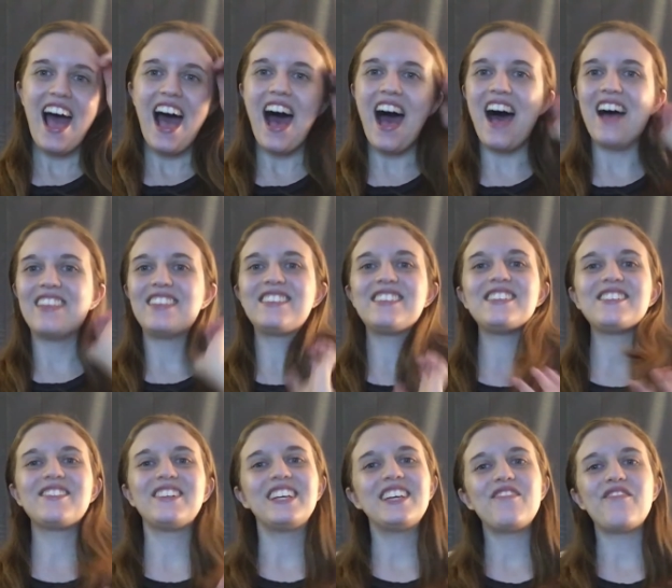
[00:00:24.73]
Uh, this
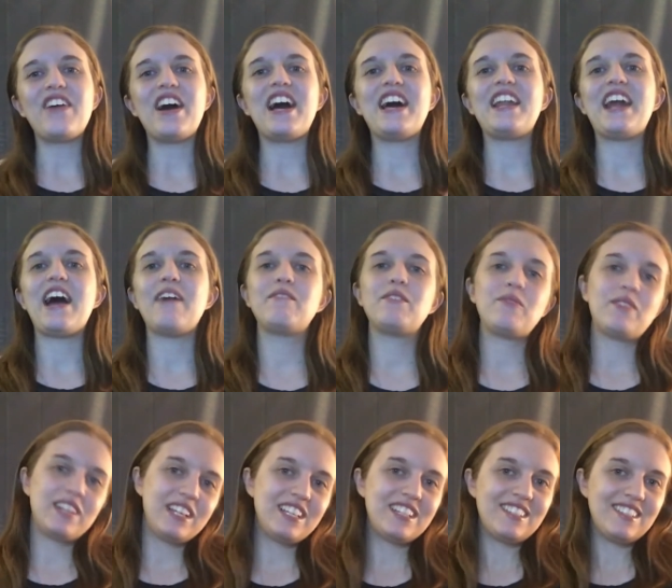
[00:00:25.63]
is really fun. I've been
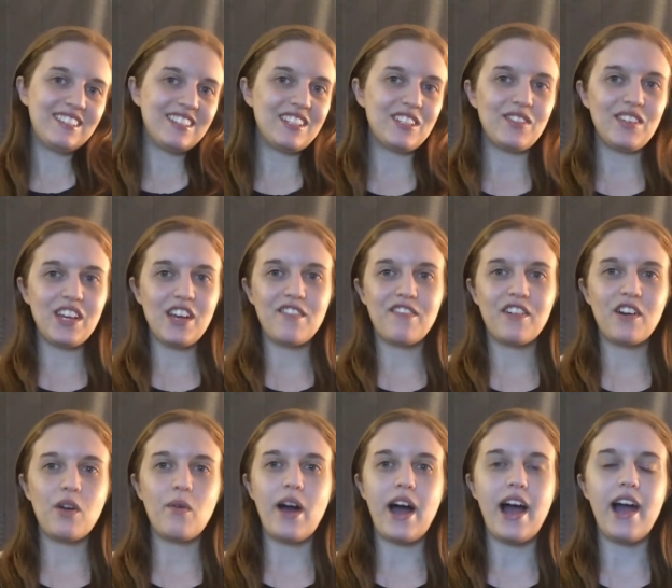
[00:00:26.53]
wanting to do this video
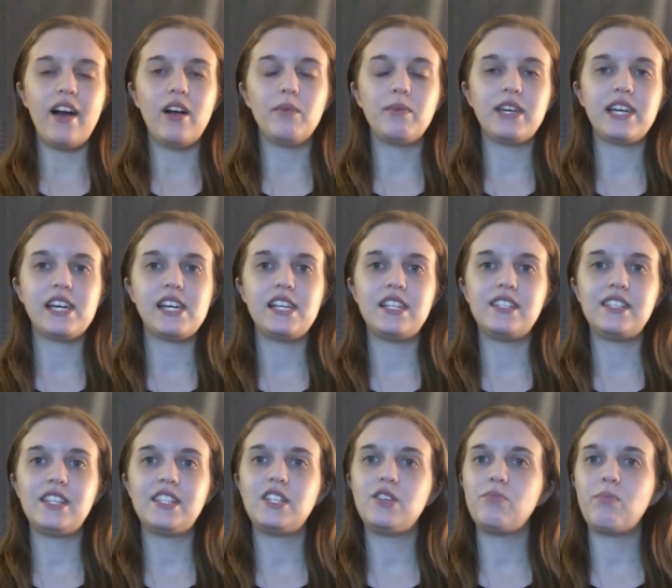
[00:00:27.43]
for a while
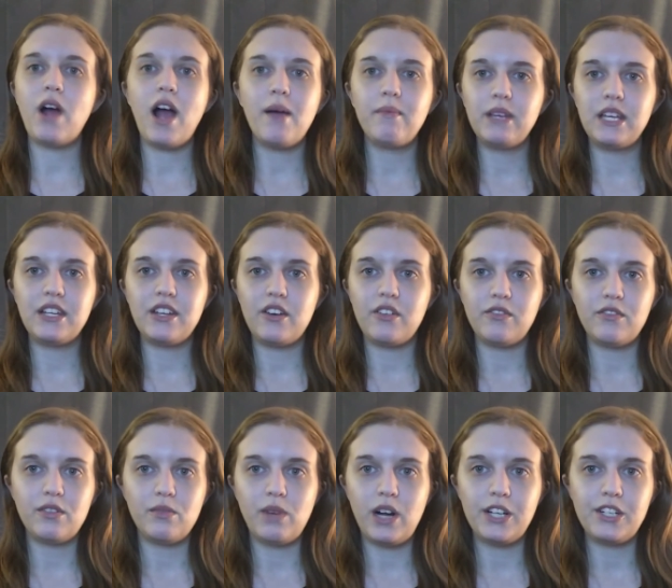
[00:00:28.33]
because as you probably know
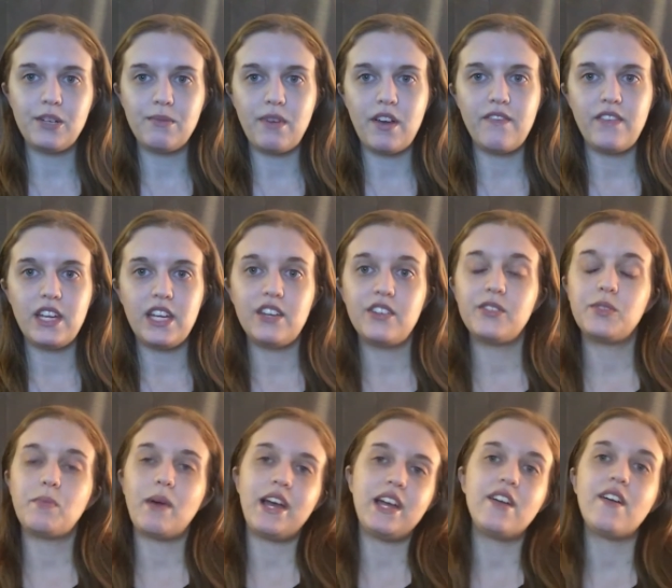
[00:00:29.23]
from watching my
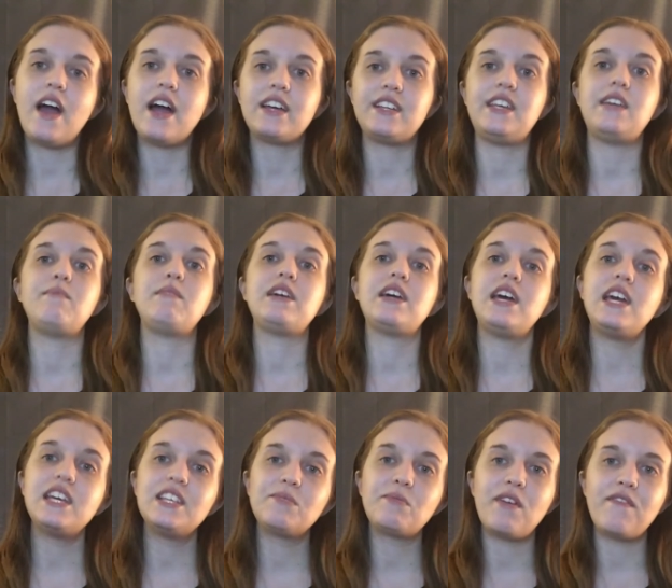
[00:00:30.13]
videos, My Hero Academia
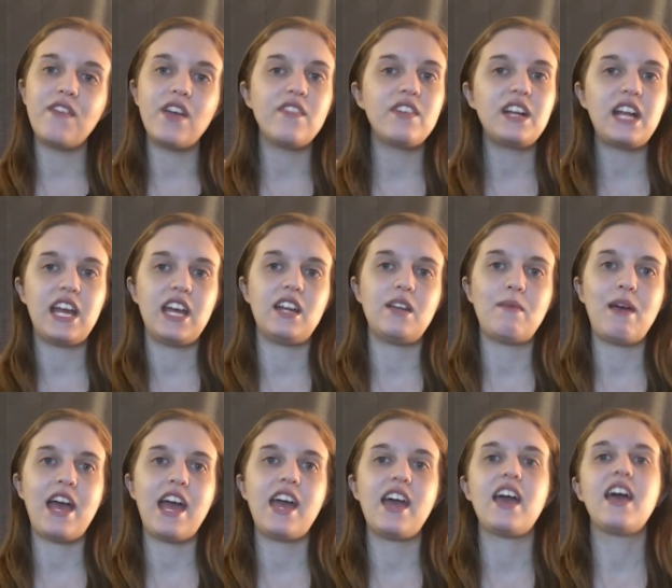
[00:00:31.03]
is my favorite
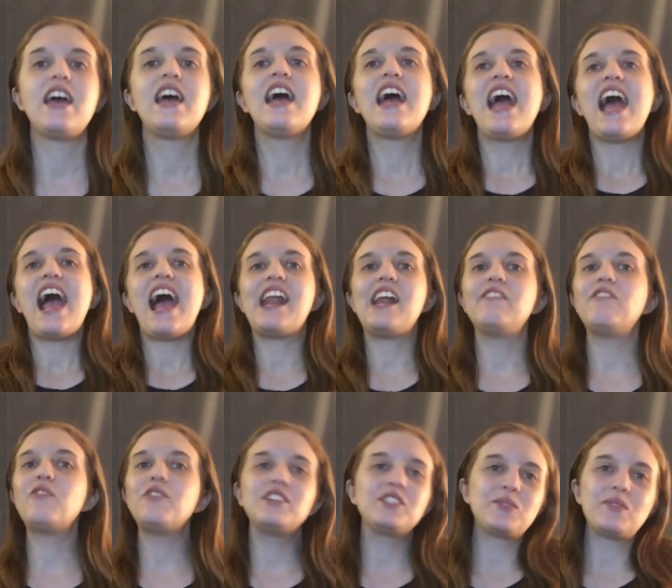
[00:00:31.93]
anime and
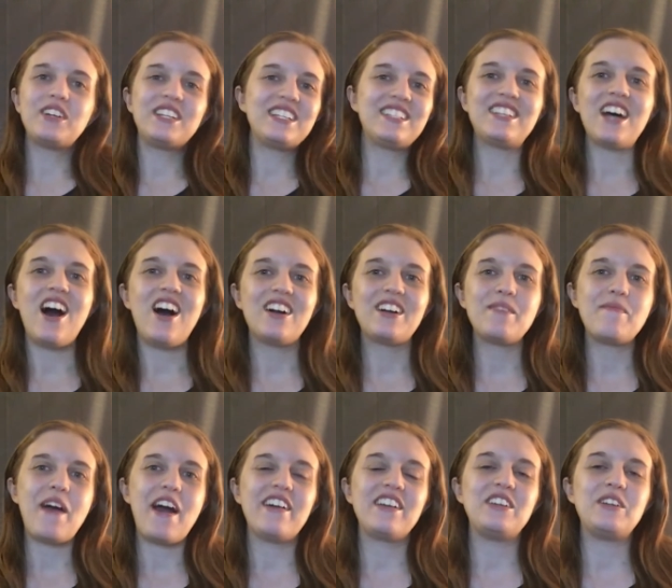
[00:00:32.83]
I've always wanted to talk
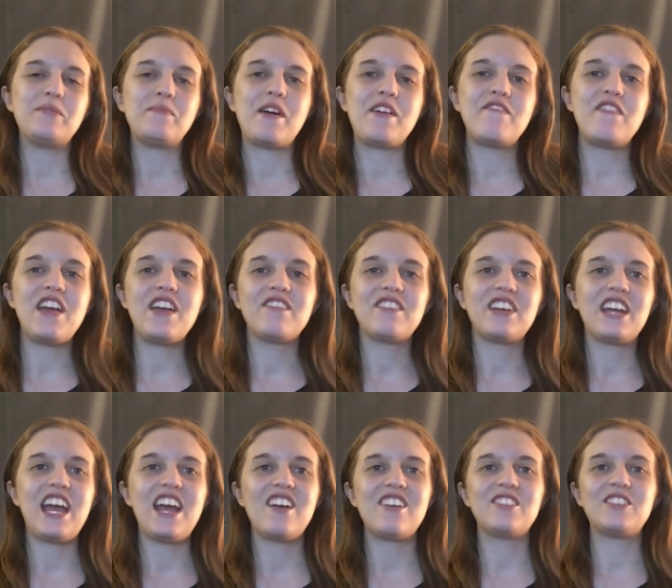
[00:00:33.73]
about, you know, my favorite
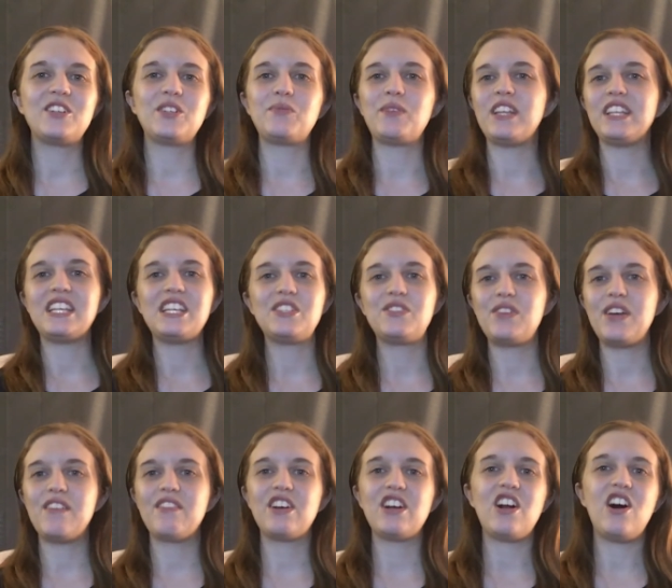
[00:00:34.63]
characters, my least
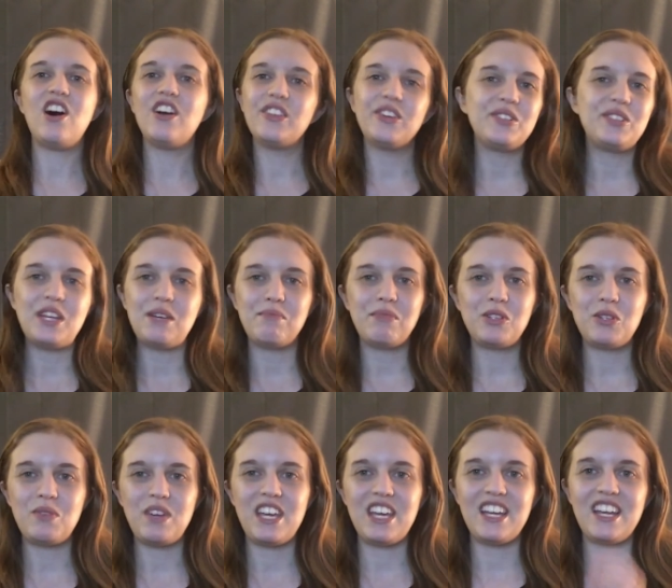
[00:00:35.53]
favorite, all those in
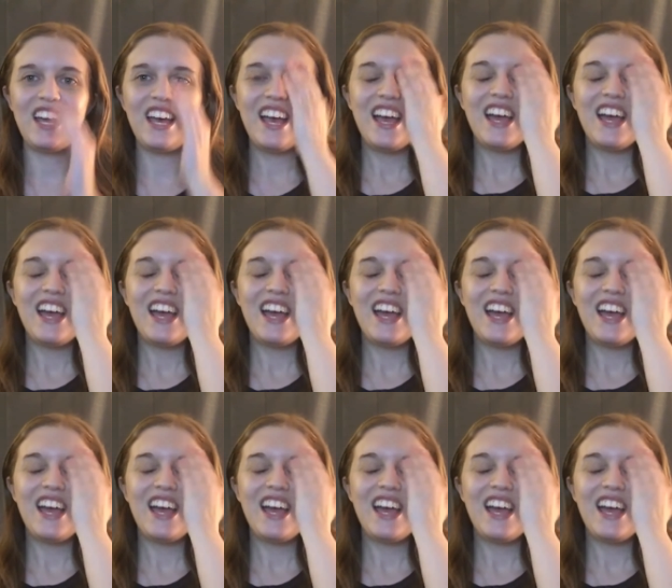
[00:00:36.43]
between.